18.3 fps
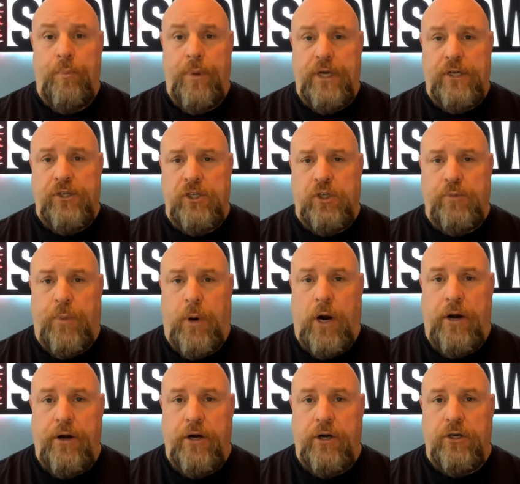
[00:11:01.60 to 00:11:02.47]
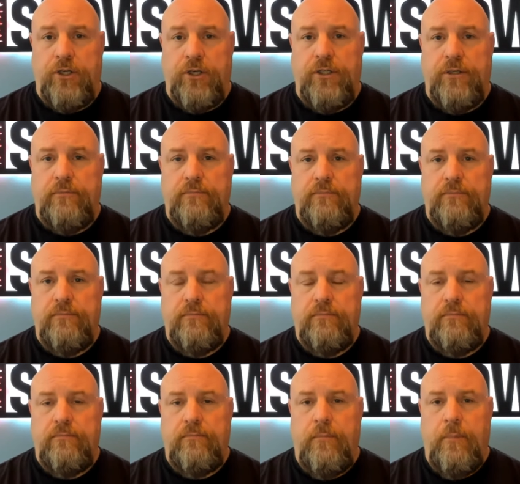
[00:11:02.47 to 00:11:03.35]
business partners
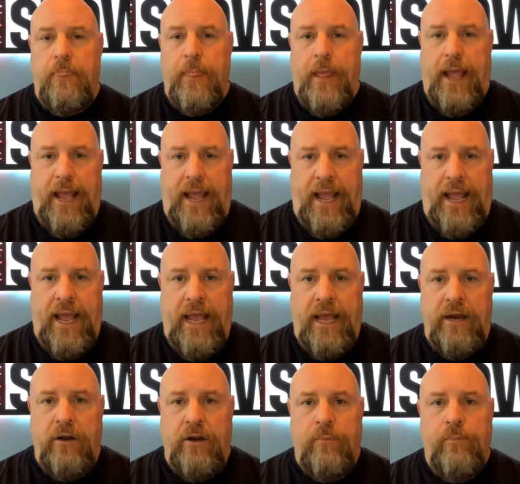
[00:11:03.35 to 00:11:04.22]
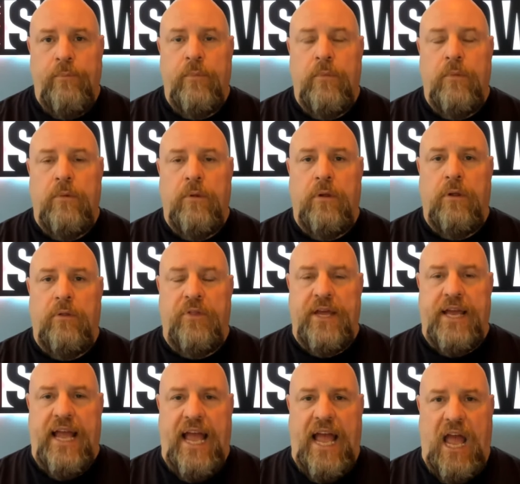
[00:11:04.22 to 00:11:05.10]
and
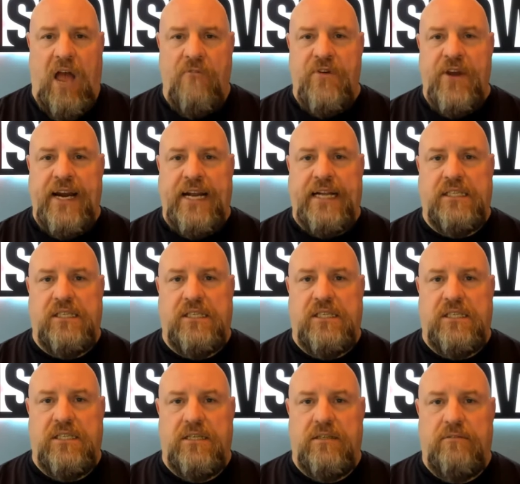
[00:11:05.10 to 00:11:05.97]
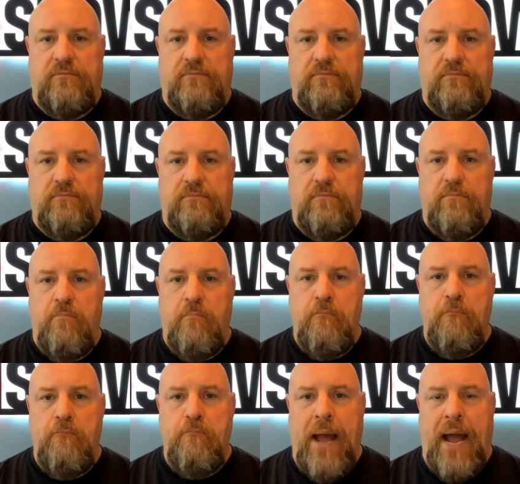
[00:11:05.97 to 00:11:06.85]
the evidence,
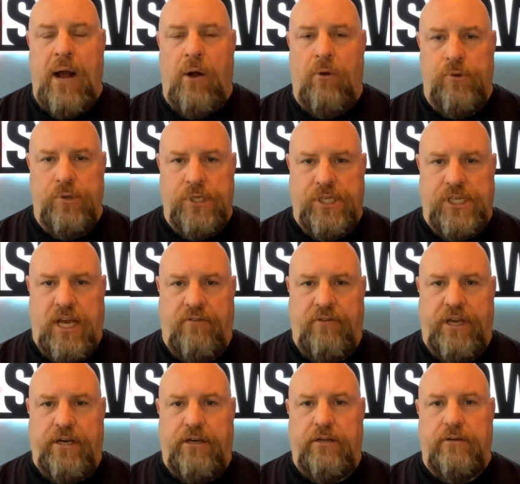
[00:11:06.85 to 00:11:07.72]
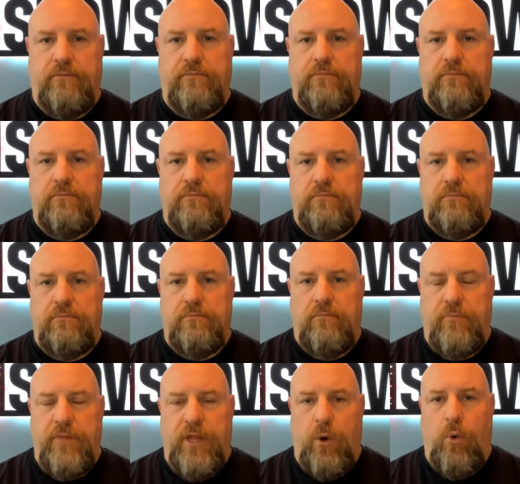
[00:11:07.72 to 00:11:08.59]
mountains of it,
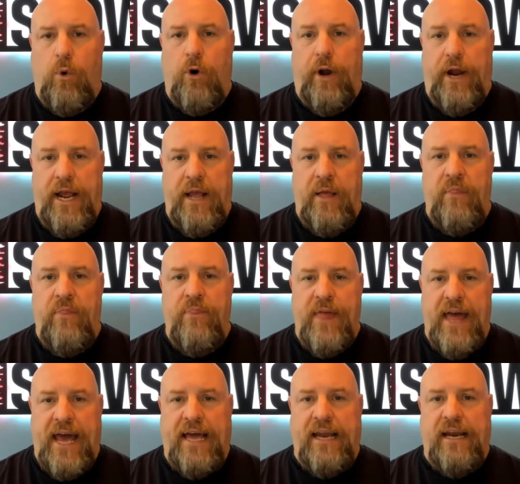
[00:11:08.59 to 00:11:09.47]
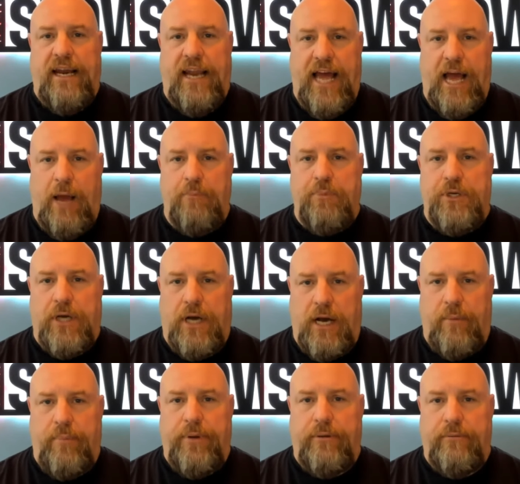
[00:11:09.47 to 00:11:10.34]
that were in that
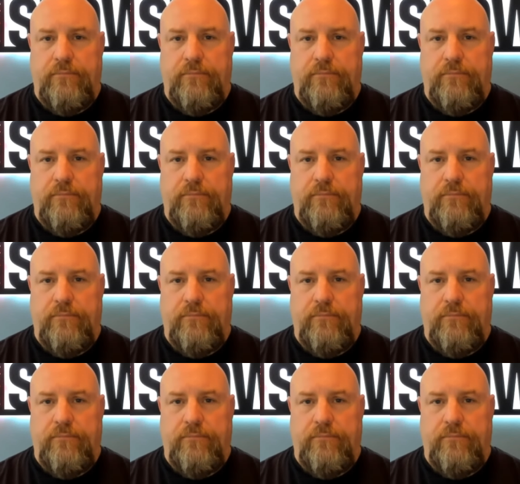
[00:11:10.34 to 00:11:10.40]
laptop.